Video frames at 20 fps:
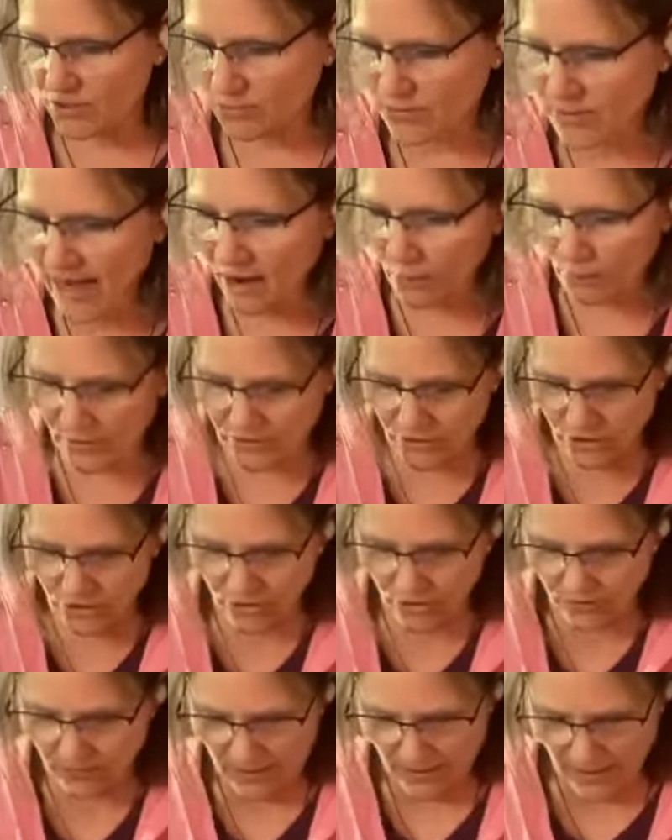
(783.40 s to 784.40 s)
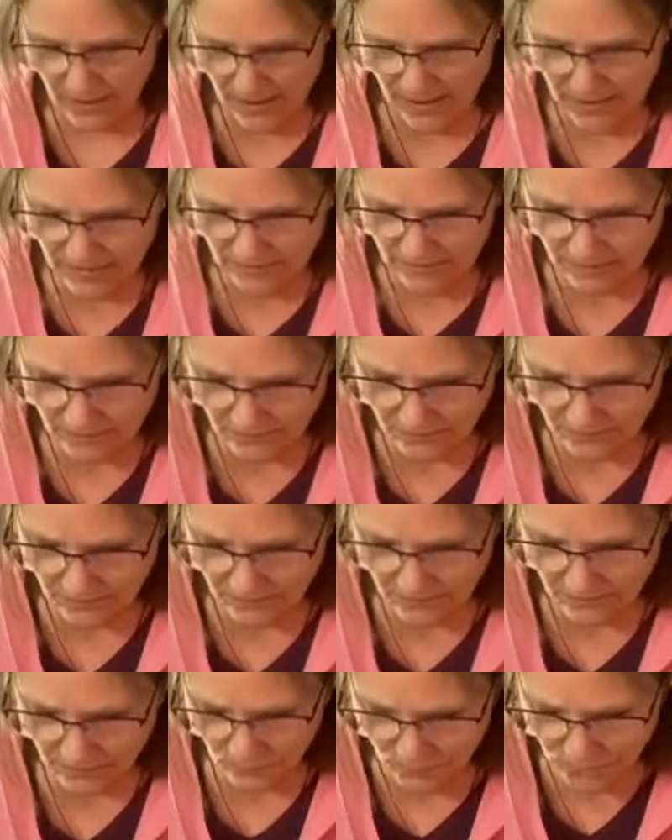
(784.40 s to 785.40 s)
So now with your
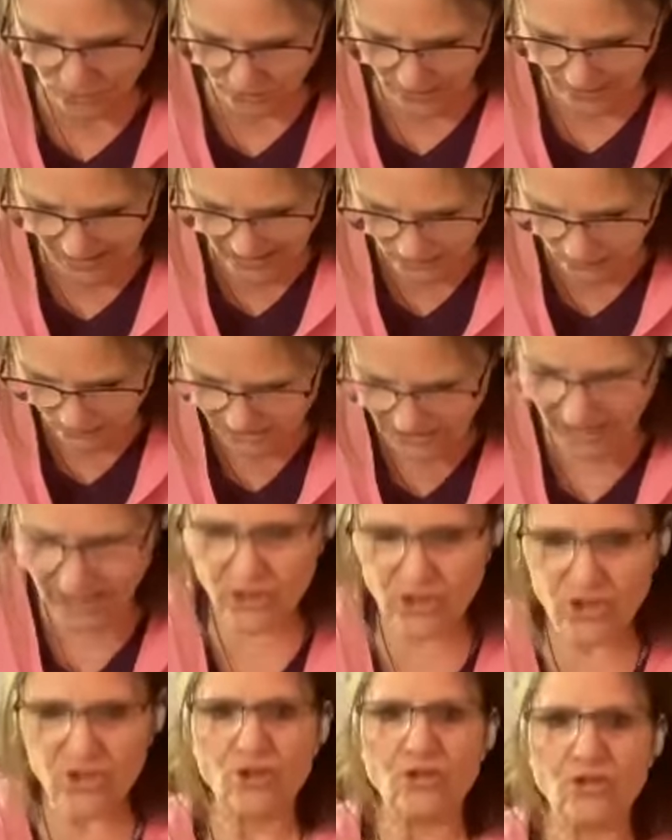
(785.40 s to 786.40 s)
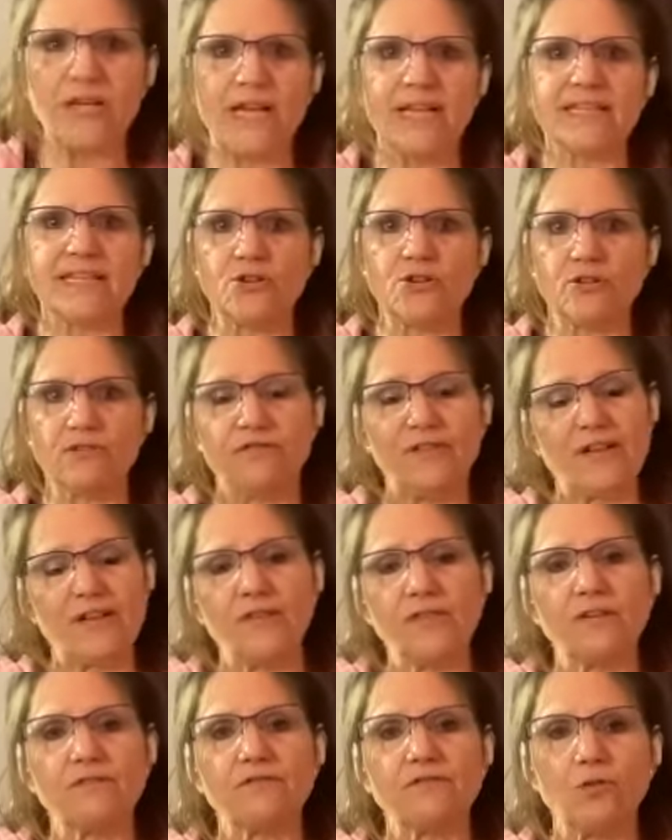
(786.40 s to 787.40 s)
ankles under your knees and your feet
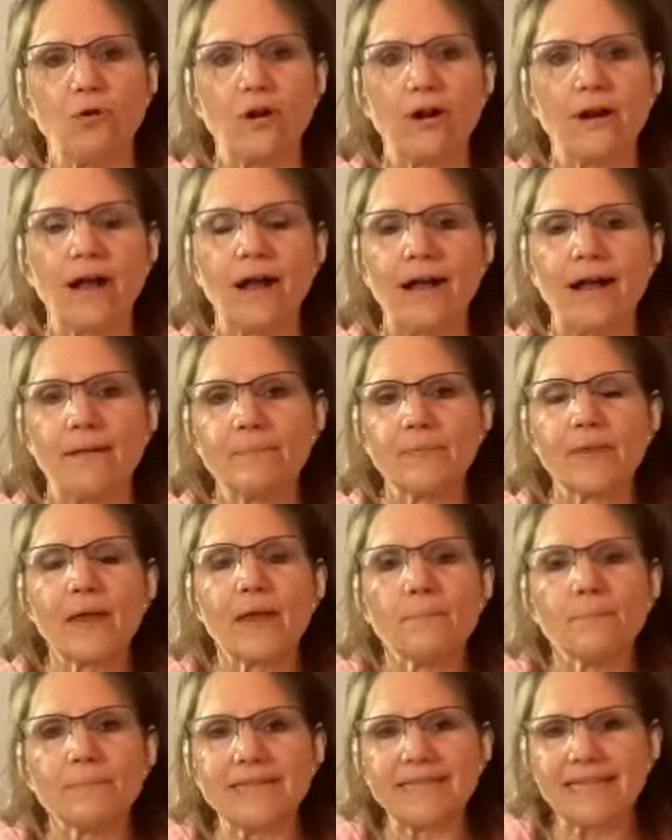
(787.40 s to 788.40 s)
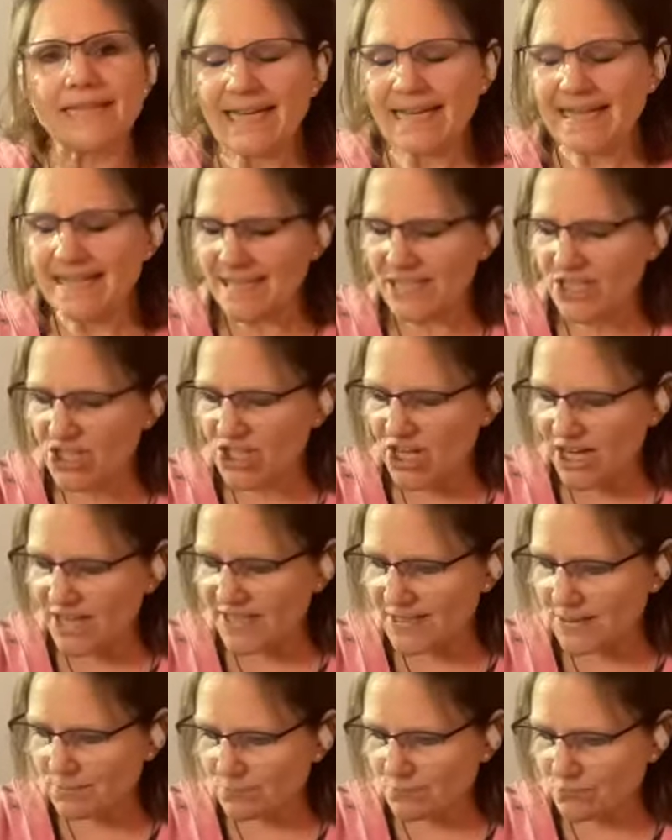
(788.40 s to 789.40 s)
on the floor, please
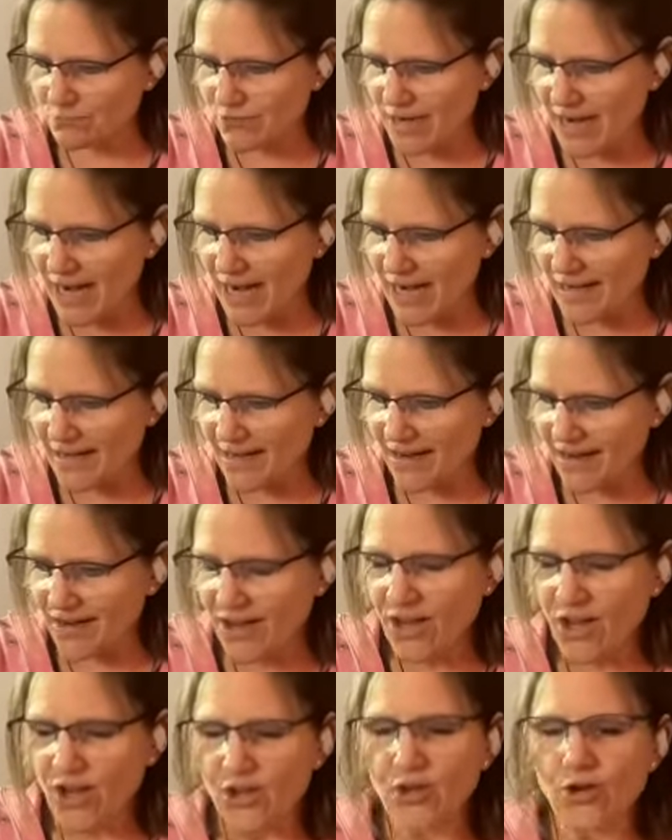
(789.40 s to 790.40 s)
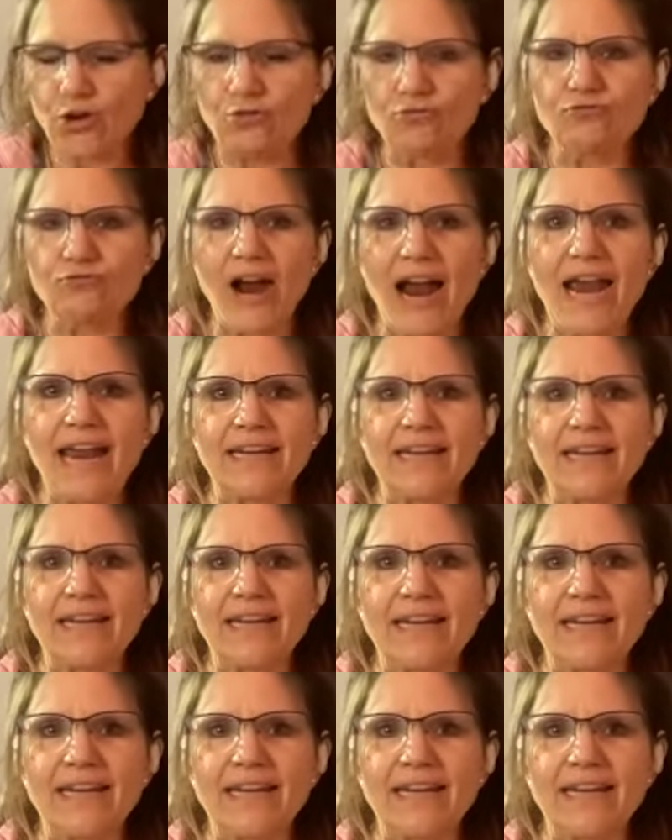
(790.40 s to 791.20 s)
just bring your right